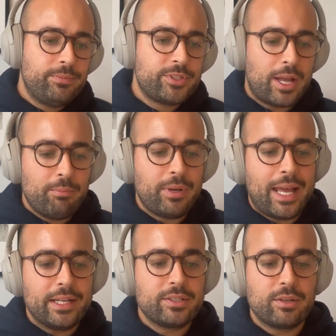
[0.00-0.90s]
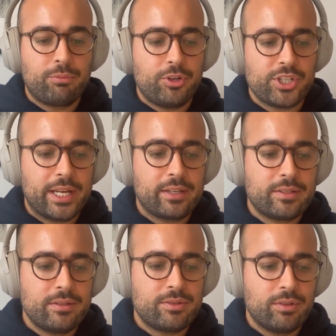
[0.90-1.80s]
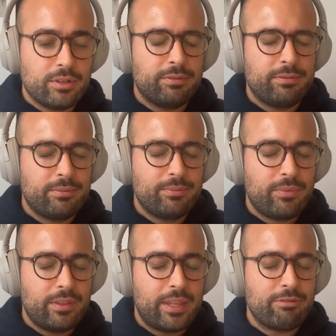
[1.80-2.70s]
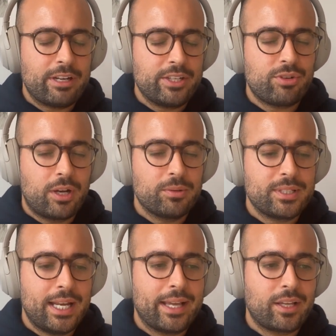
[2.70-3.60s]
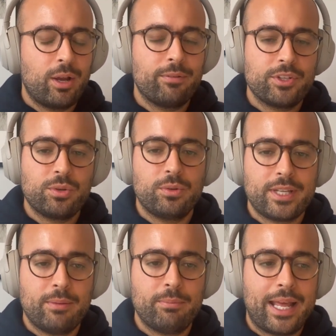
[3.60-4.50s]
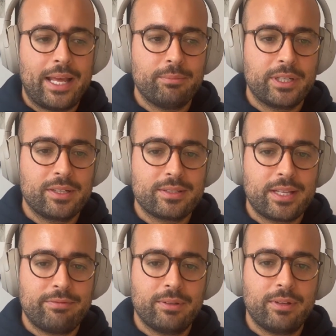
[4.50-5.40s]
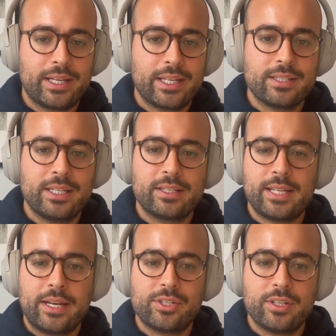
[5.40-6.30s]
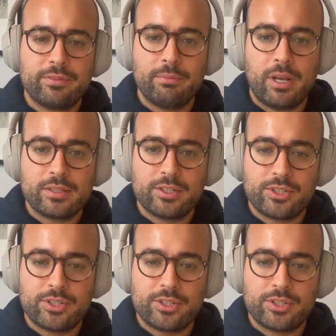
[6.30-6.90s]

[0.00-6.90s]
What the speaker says: some planners on projects they really struggle to let go of the short-term plan because they feel like it's an extension of the master